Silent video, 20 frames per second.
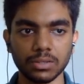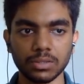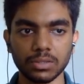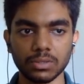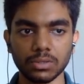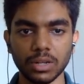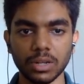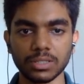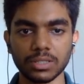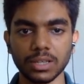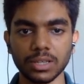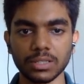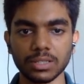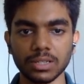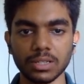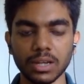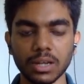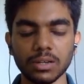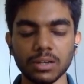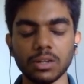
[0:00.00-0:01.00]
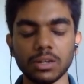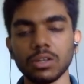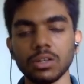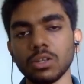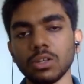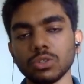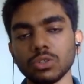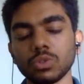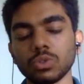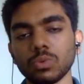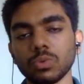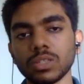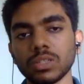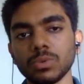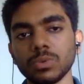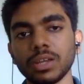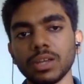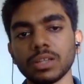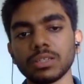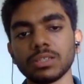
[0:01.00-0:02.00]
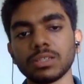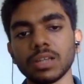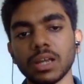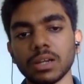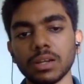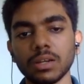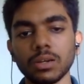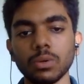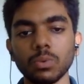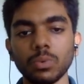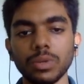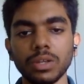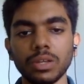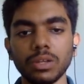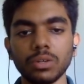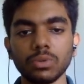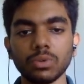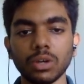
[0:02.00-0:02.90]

So let's get started. So once we get started, we need to